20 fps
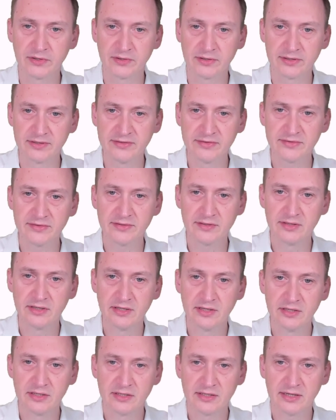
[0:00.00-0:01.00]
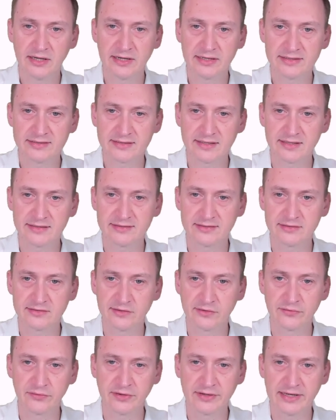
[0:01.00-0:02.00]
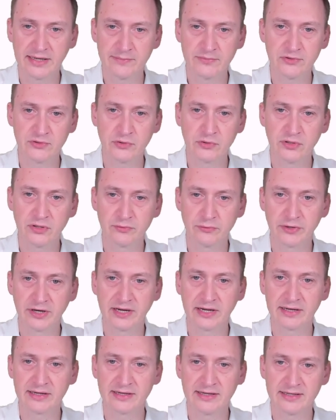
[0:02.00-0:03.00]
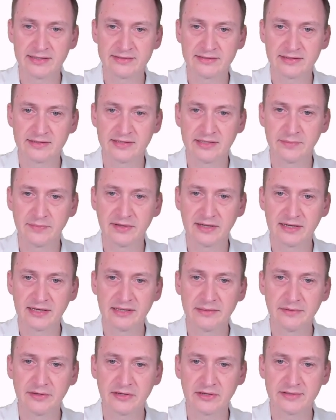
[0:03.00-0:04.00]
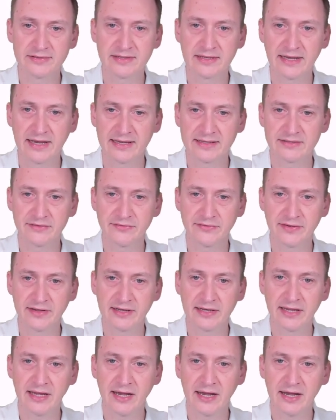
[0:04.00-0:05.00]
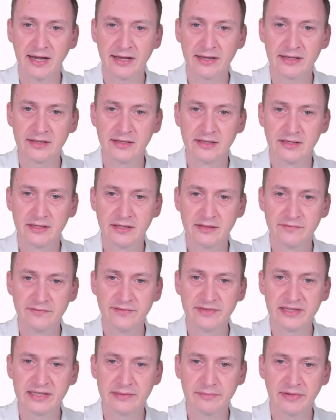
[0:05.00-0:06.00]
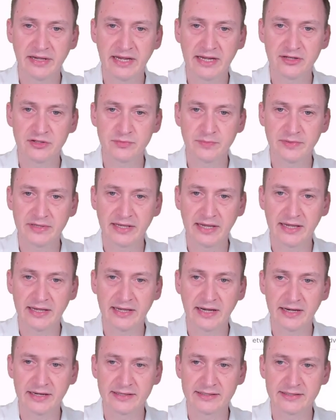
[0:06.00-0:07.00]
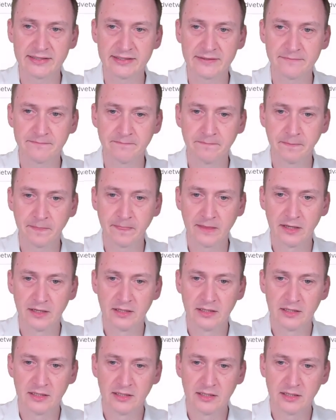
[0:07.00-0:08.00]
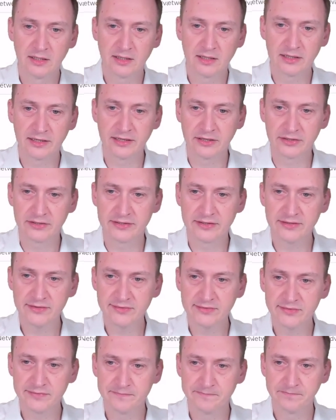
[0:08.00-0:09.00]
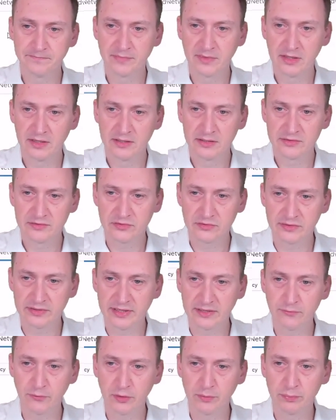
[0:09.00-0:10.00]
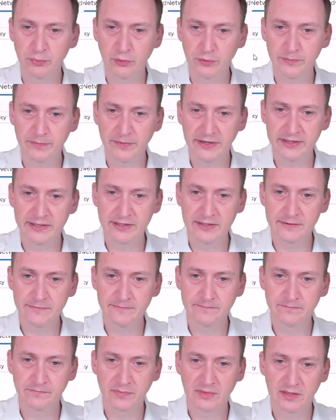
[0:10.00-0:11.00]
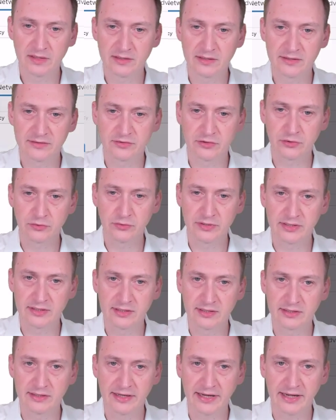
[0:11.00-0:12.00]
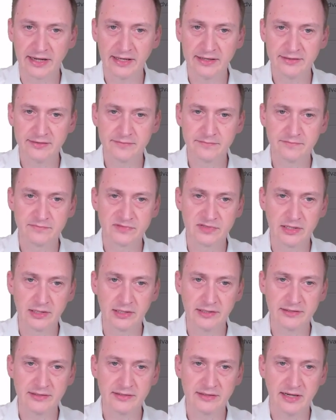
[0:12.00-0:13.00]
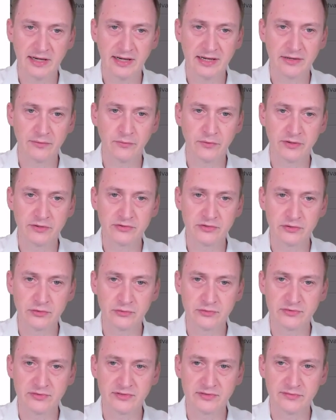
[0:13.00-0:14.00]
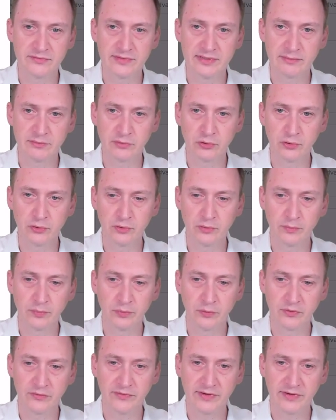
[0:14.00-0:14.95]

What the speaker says: the list. iSCSI software adapter, you can recognize it typically because it has a fairly high VMHBA ID. Click on this. So network port binding. Let's go here and click add. Tell it I want to use this VM kernel port for